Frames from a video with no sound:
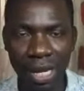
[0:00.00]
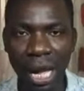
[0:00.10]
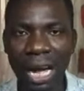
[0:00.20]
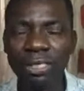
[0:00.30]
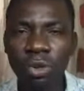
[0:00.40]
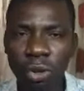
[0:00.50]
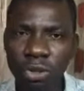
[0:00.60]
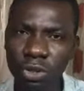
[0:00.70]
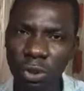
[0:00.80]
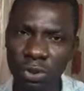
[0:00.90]
And
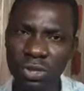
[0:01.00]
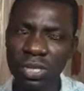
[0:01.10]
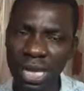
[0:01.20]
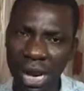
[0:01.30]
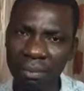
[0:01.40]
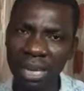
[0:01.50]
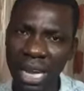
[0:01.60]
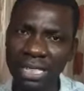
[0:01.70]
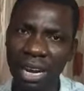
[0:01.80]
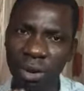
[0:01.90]
not just the
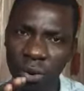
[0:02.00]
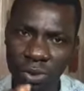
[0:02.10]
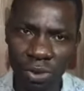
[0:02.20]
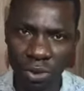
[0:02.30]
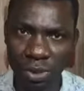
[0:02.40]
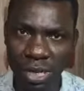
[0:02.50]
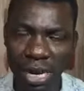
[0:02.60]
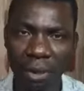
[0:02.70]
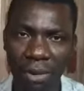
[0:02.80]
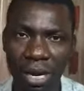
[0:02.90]
light that comes into the
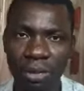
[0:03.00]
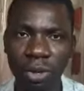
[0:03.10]
camera.